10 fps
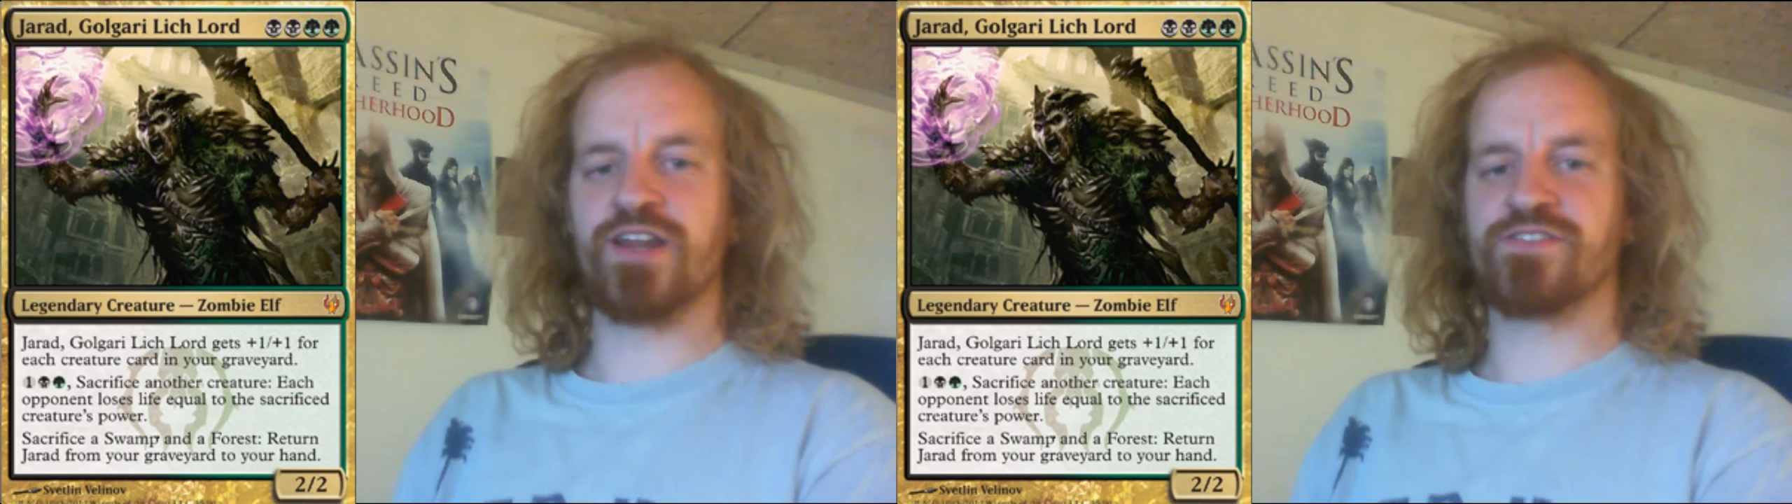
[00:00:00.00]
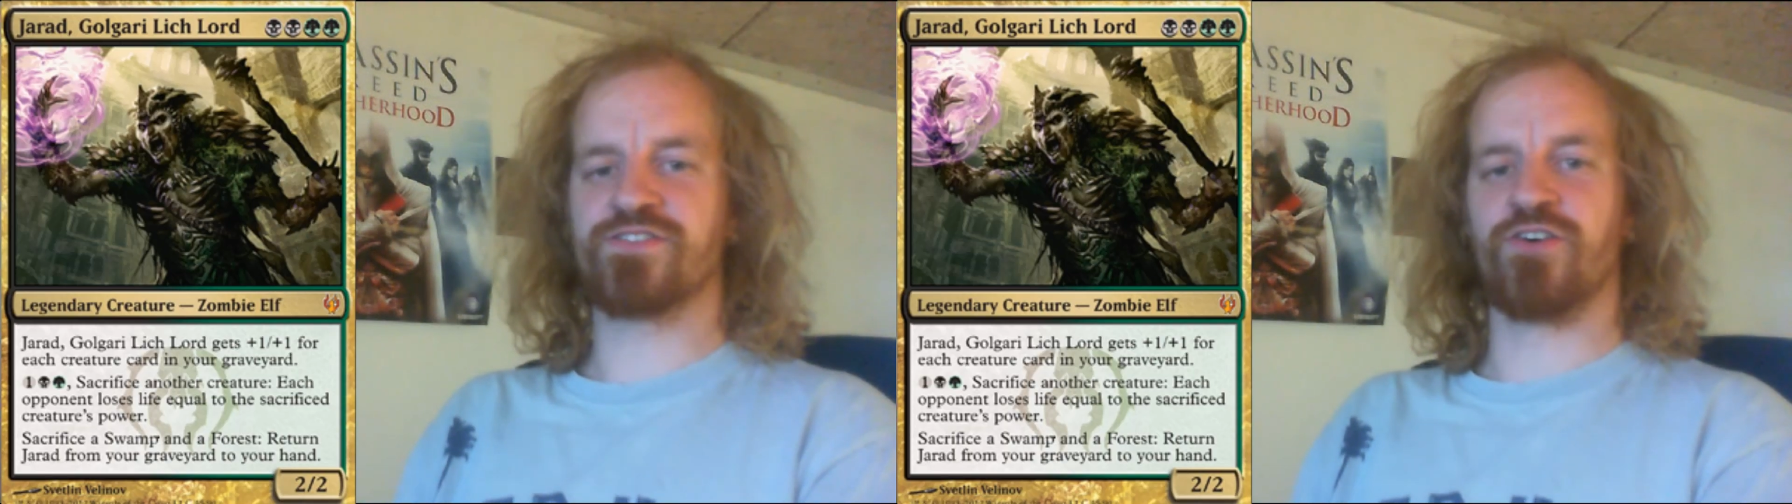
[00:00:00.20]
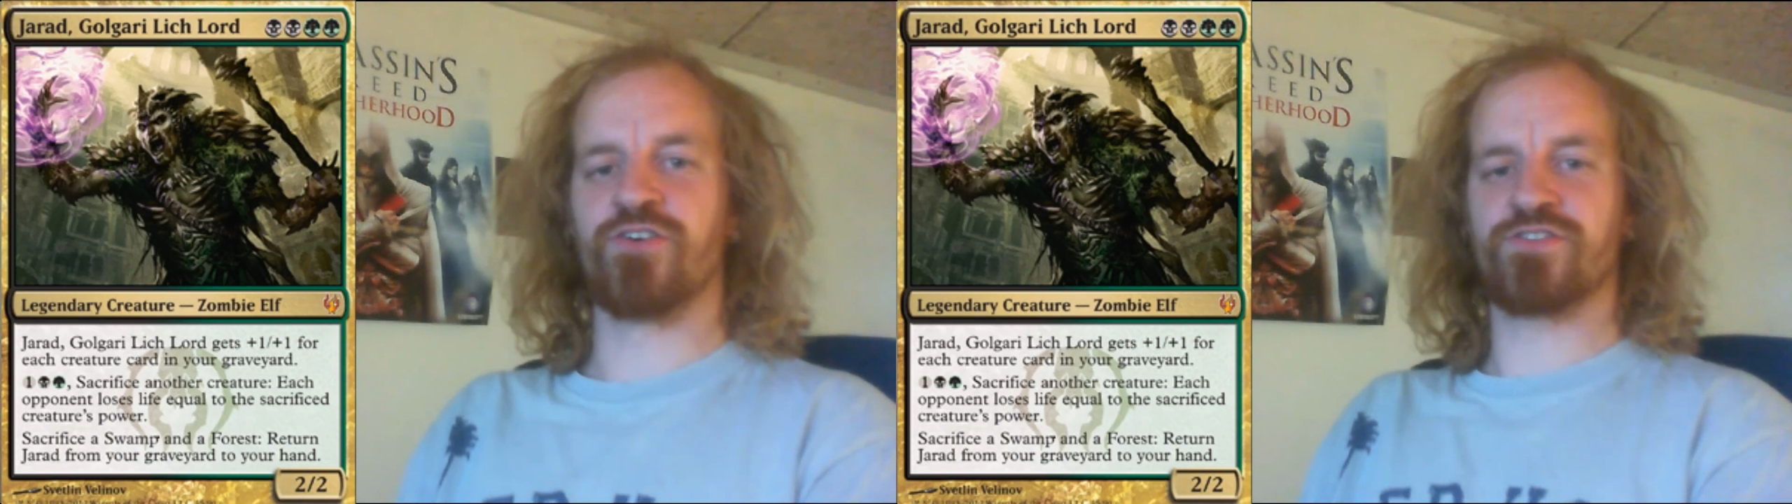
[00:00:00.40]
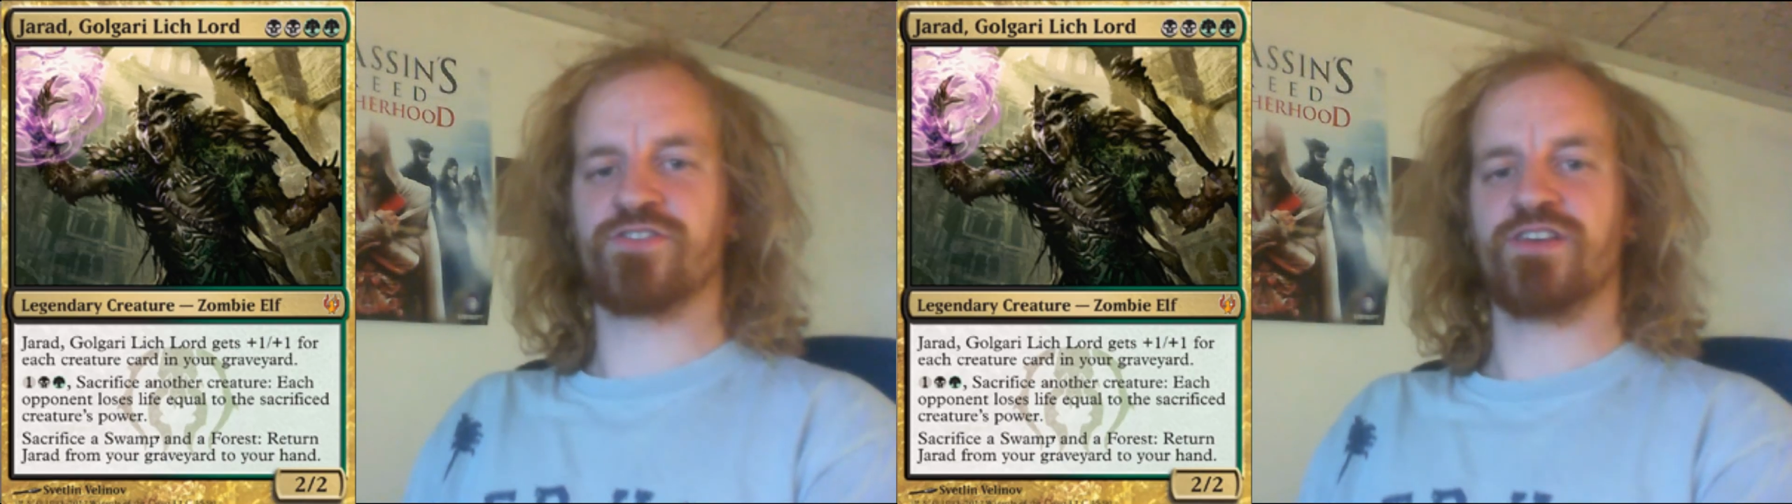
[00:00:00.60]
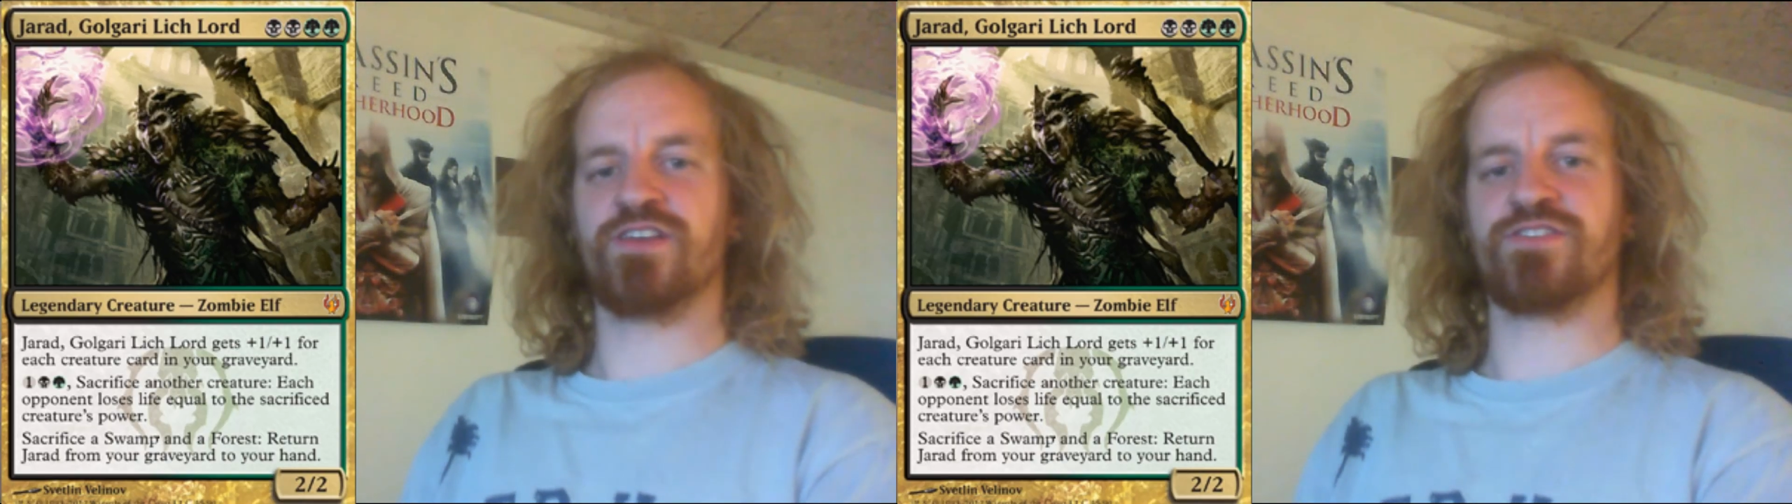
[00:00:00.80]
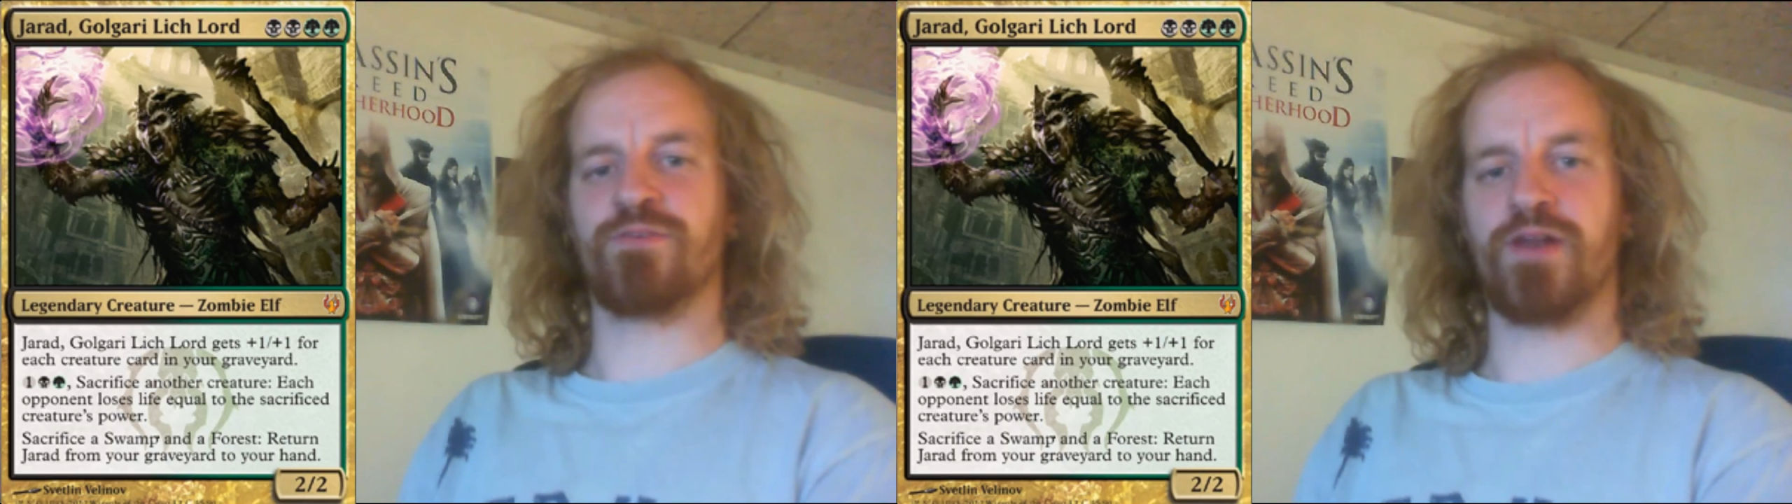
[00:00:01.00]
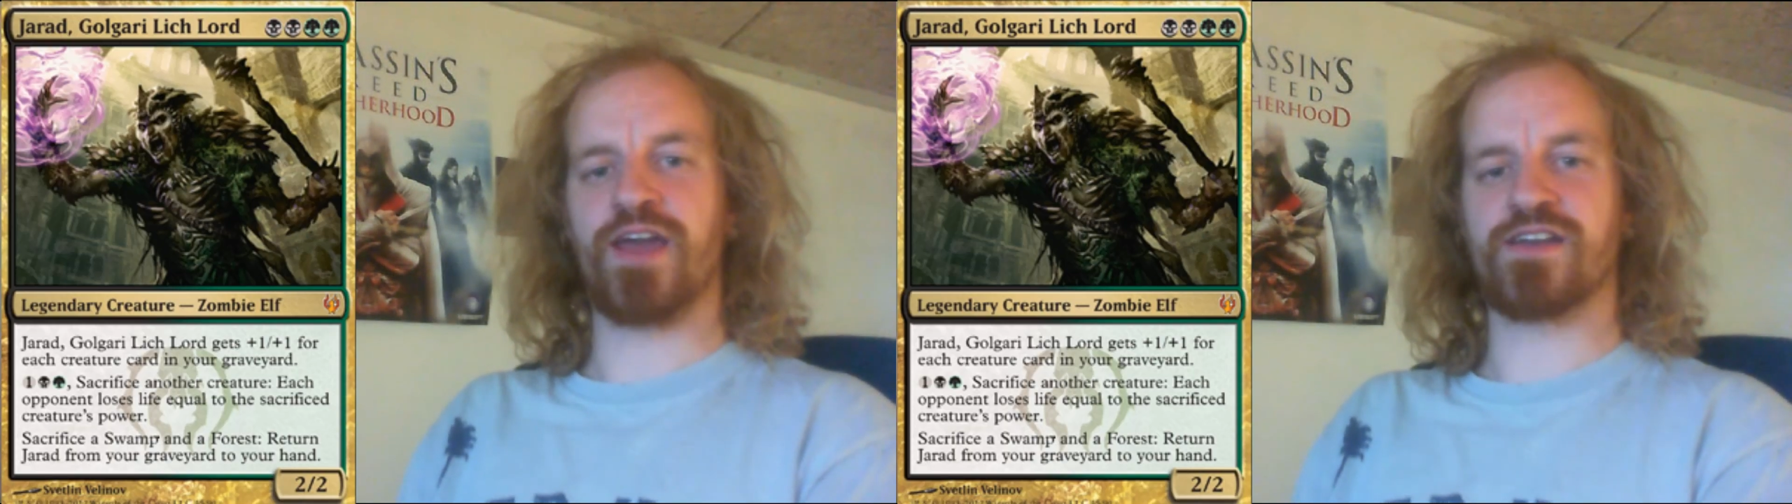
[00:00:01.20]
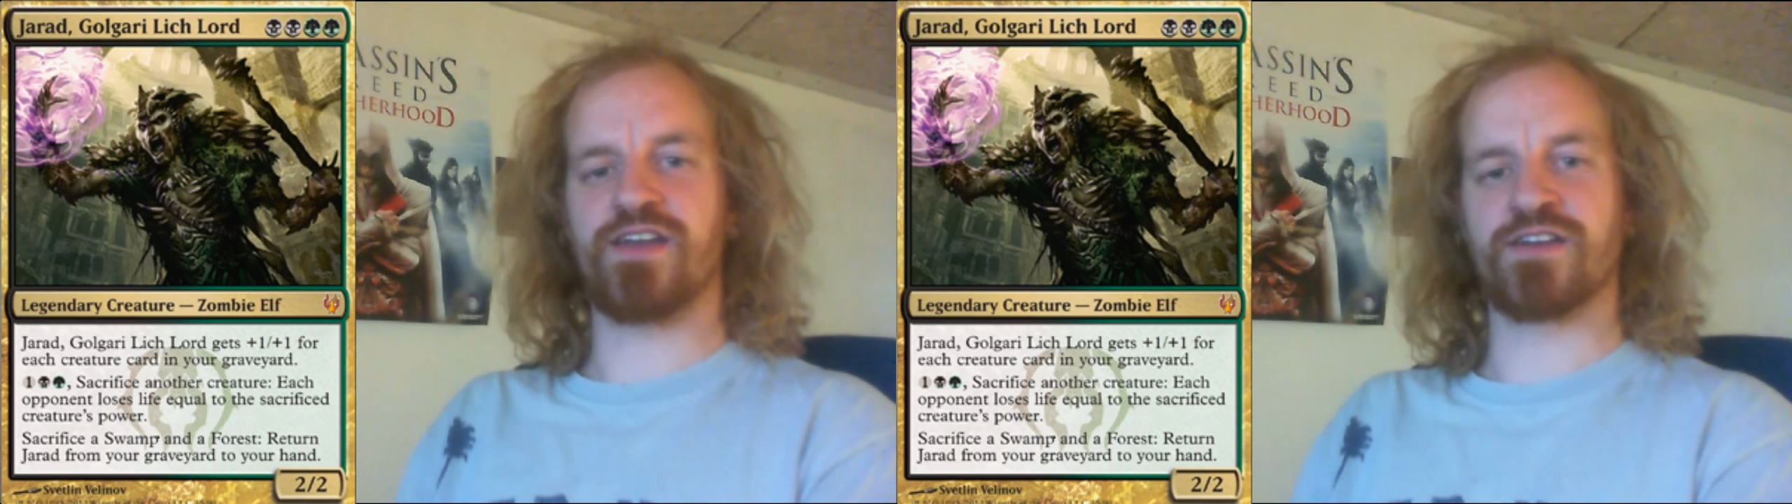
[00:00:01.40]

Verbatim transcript: Lidslord is a black